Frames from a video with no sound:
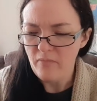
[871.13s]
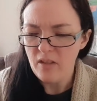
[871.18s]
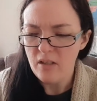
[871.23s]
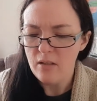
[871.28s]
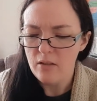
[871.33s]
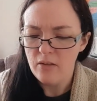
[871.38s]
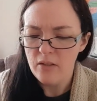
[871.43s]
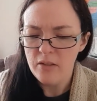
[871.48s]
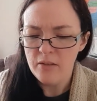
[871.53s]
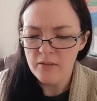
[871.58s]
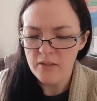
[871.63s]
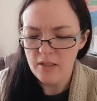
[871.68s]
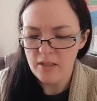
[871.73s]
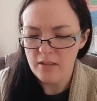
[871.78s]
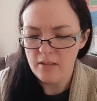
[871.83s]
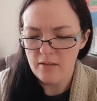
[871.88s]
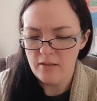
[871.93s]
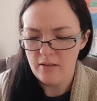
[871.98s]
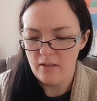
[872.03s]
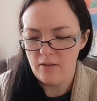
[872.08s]
This
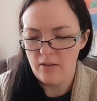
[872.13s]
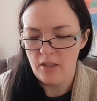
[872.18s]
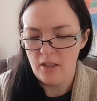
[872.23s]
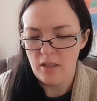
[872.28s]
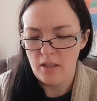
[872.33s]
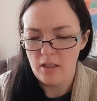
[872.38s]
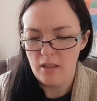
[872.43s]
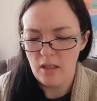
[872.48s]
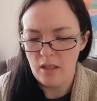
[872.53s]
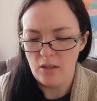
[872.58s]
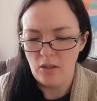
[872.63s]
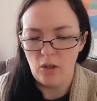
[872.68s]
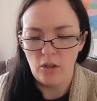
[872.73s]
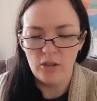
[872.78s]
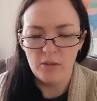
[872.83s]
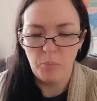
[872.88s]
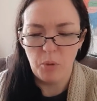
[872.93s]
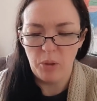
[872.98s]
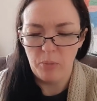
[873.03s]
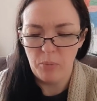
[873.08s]
is the A Dog's
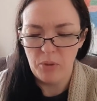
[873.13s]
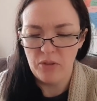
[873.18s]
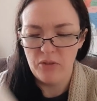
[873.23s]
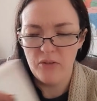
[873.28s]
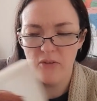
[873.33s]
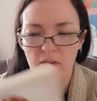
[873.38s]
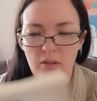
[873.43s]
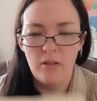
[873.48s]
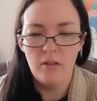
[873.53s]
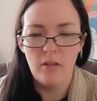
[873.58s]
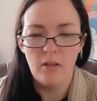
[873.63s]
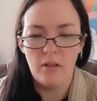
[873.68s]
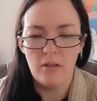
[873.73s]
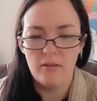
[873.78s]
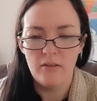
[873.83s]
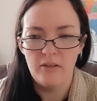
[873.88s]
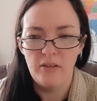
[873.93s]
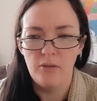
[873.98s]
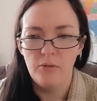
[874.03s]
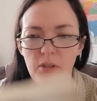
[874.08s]
Purpose
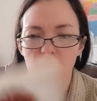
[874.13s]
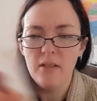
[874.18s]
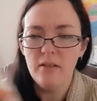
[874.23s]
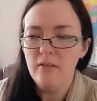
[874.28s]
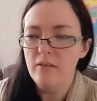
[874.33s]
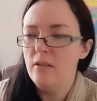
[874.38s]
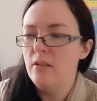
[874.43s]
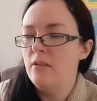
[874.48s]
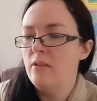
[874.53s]
series.